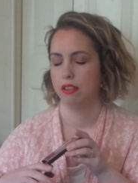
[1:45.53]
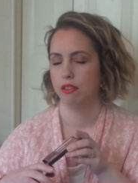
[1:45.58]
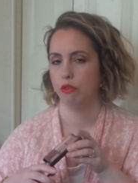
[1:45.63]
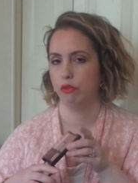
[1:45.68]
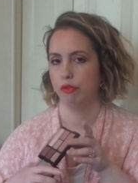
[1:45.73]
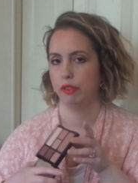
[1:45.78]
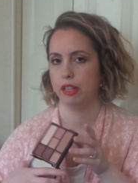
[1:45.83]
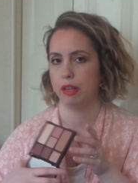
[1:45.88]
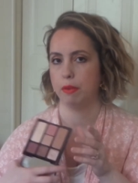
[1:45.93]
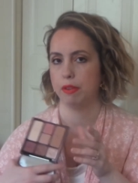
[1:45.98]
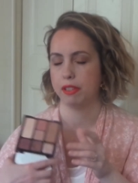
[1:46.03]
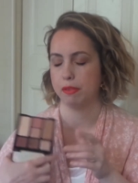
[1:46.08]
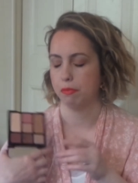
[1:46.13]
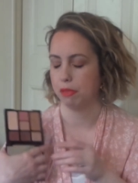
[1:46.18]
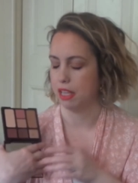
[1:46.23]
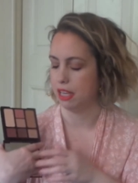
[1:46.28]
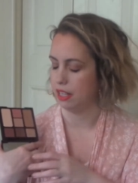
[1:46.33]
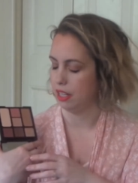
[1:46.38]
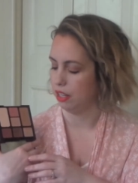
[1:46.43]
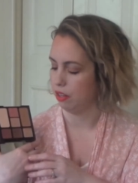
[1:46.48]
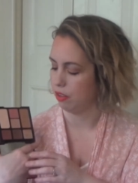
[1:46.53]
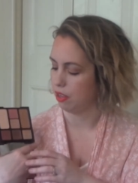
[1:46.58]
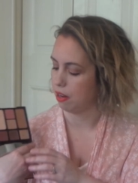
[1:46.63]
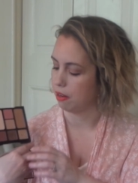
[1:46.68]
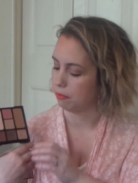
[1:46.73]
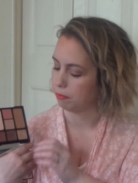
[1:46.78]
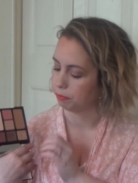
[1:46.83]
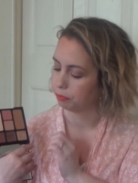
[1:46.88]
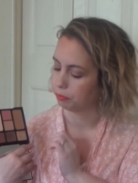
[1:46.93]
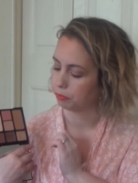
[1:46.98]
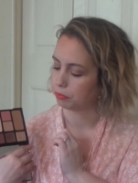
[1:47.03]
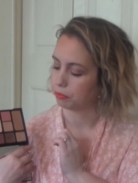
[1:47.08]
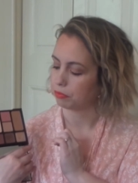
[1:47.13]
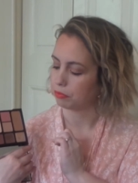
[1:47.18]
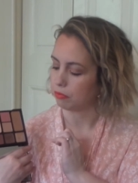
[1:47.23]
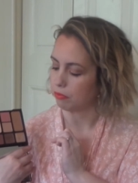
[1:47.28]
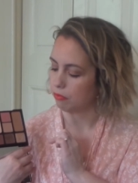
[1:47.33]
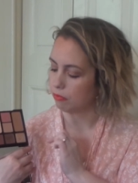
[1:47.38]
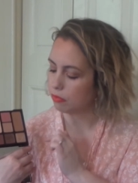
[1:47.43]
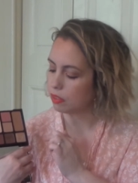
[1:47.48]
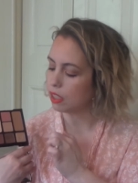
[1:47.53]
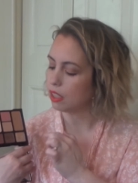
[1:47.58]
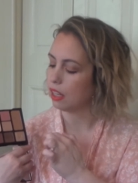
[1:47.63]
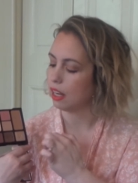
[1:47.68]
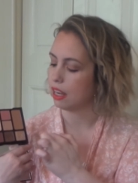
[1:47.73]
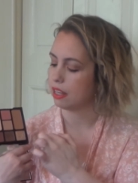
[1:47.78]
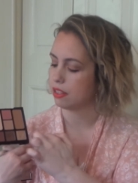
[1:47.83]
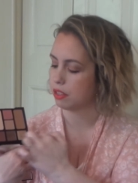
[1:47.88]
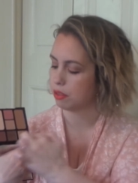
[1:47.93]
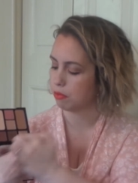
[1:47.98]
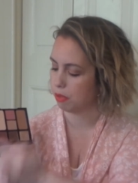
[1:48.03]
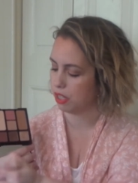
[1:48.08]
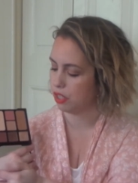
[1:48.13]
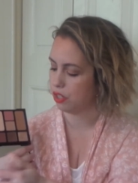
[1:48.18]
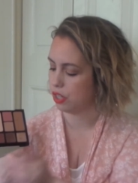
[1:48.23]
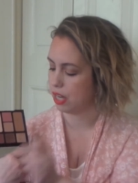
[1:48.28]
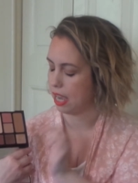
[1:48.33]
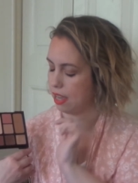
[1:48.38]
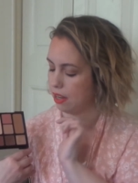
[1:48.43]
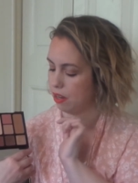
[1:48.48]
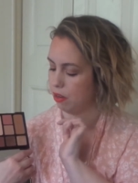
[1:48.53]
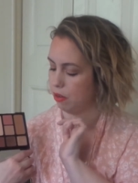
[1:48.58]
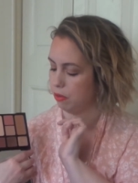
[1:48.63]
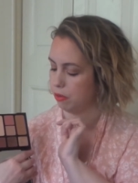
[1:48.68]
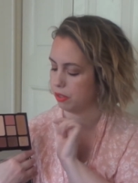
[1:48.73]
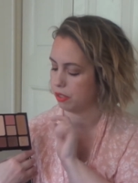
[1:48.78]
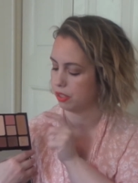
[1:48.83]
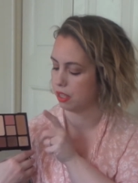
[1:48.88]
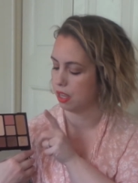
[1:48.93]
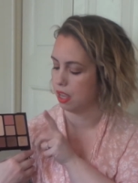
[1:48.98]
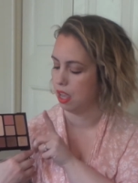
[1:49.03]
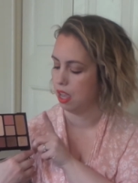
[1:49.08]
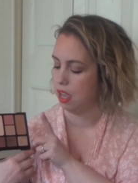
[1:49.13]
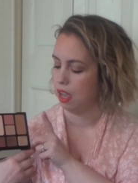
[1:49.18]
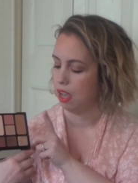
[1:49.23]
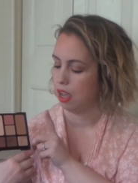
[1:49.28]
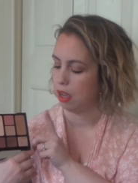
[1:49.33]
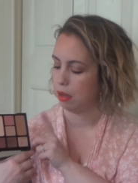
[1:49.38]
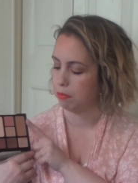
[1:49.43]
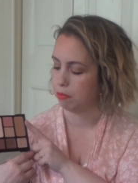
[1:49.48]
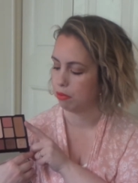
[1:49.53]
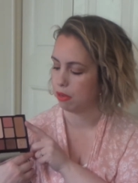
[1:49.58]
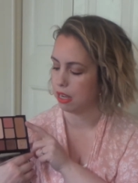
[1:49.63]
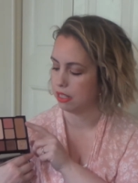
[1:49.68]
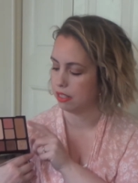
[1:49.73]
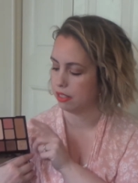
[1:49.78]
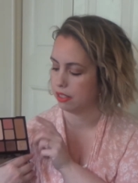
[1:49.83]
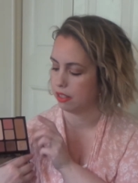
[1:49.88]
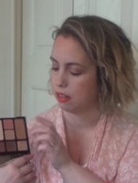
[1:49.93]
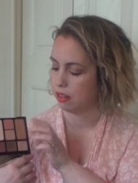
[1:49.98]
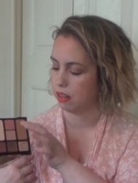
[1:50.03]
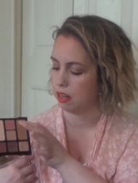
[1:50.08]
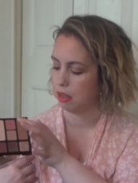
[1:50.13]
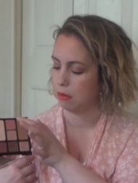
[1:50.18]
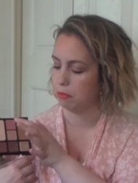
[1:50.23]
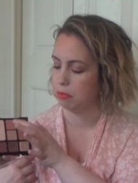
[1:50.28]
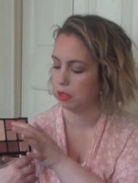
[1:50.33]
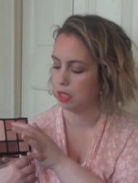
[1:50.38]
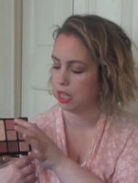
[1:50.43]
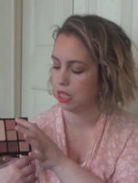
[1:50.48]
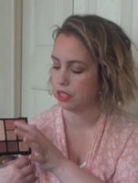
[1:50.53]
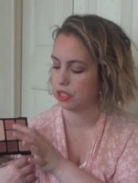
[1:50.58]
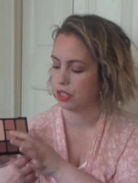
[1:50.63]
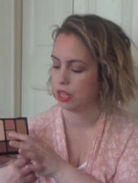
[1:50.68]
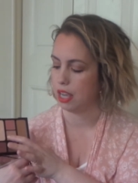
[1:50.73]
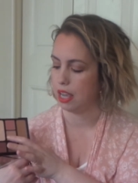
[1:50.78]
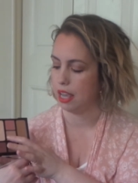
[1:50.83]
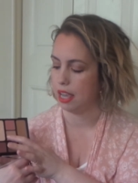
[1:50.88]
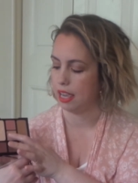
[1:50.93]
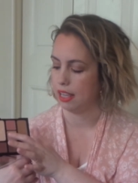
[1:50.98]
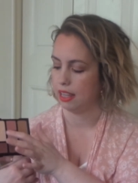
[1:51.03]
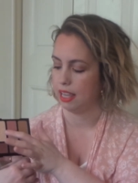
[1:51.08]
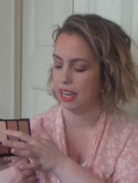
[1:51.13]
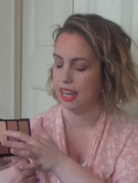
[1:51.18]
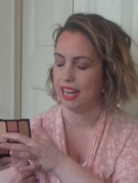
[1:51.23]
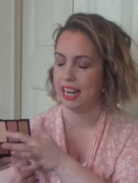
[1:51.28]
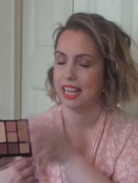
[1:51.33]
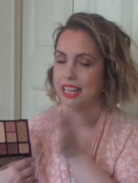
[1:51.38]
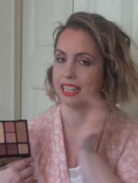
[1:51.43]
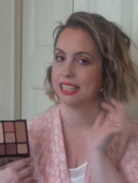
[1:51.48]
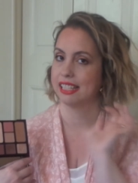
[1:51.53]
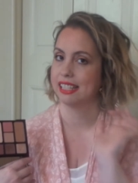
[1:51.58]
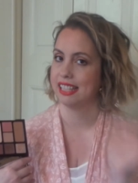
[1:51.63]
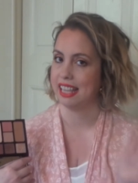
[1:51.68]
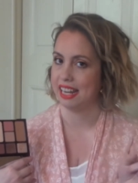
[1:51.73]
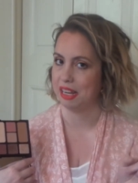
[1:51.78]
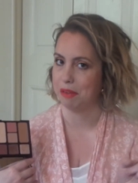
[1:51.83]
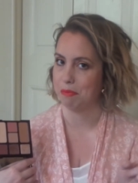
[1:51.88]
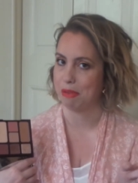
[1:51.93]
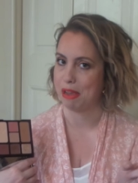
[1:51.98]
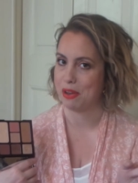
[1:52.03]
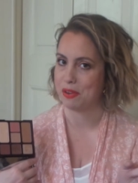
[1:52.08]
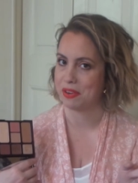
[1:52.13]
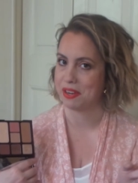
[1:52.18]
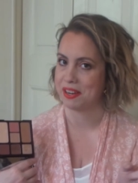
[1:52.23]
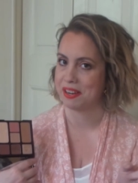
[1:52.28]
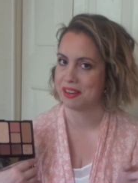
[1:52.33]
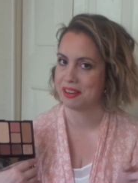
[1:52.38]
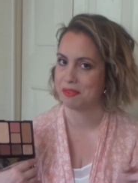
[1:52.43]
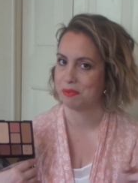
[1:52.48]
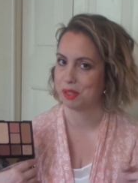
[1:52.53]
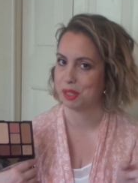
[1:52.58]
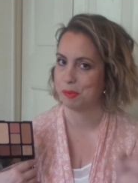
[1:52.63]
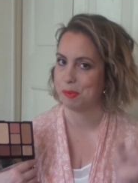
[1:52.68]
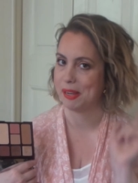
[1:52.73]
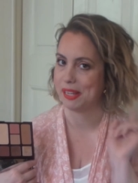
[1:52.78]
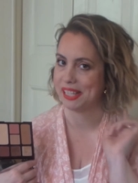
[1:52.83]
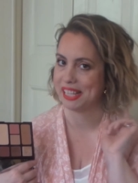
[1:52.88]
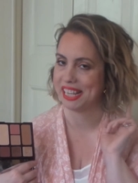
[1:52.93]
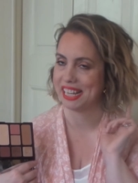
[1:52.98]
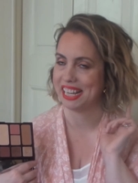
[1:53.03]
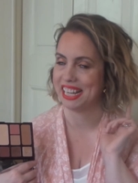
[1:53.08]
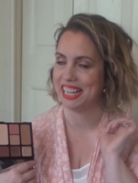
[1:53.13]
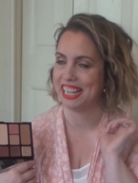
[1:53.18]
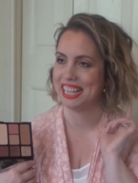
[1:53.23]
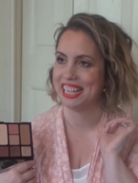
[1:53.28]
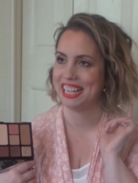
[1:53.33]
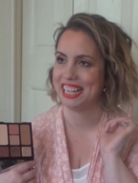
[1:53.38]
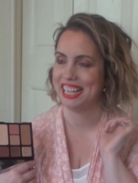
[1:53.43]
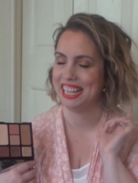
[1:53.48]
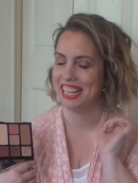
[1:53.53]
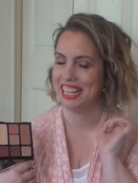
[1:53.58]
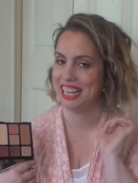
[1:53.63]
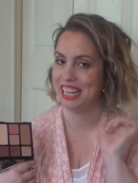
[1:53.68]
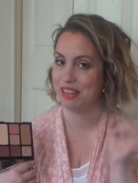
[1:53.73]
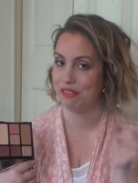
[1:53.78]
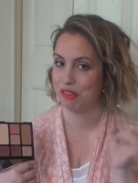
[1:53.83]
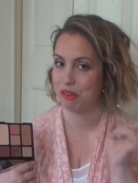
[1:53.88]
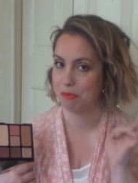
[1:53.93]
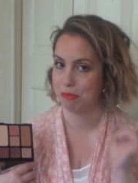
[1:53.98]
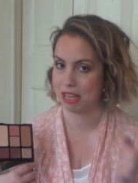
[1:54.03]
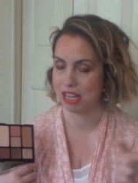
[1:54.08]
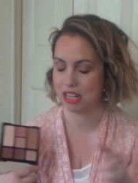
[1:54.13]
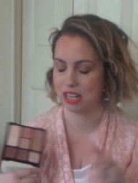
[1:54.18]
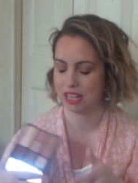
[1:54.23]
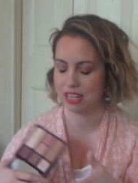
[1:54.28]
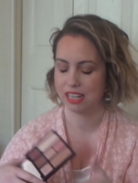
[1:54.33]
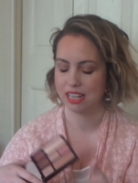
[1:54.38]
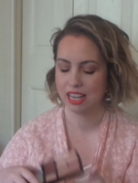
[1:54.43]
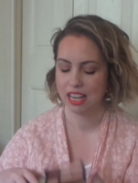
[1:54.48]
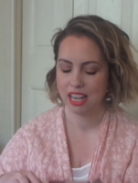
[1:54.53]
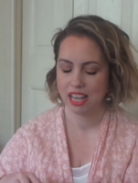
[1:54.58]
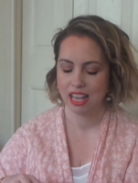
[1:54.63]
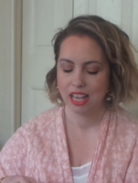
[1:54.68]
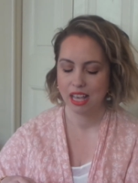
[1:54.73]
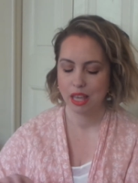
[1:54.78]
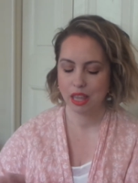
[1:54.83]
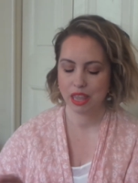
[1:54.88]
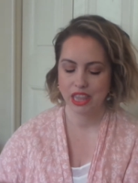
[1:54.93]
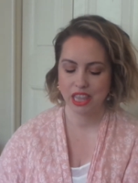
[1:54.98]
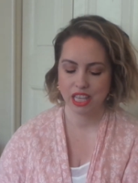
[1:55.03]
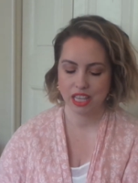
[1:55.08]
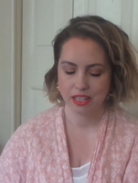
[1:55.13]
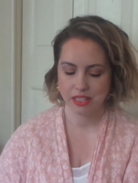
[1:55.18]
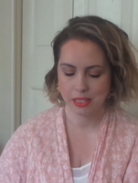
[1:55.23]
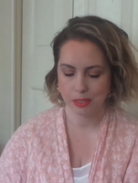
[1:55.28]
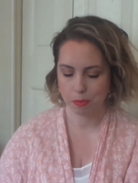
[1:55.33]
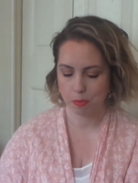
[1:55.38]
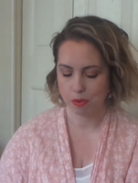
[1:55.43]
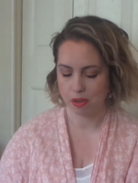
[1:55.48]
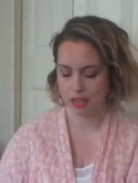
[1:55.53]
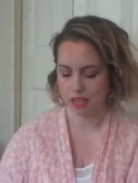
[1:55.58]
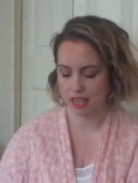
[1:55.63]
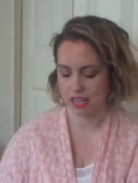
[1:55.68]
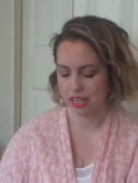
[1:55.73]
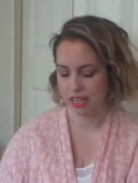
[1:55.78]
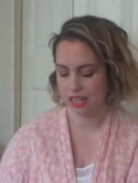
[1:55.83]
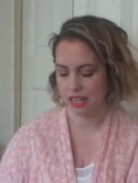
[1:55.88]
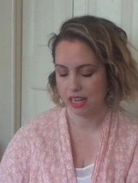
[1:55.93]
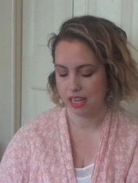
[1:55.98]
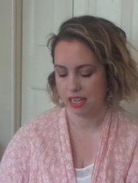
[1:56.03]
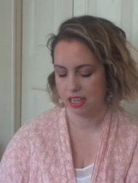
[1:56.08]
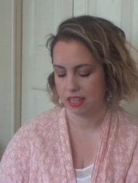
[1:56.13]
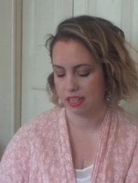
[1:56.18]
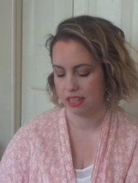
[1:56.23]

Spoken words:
hopefully I wasn't blinding you there. It has 3 shadows, a bronzer, a blush, a highlight, and a setting powder, which makes it even better. This one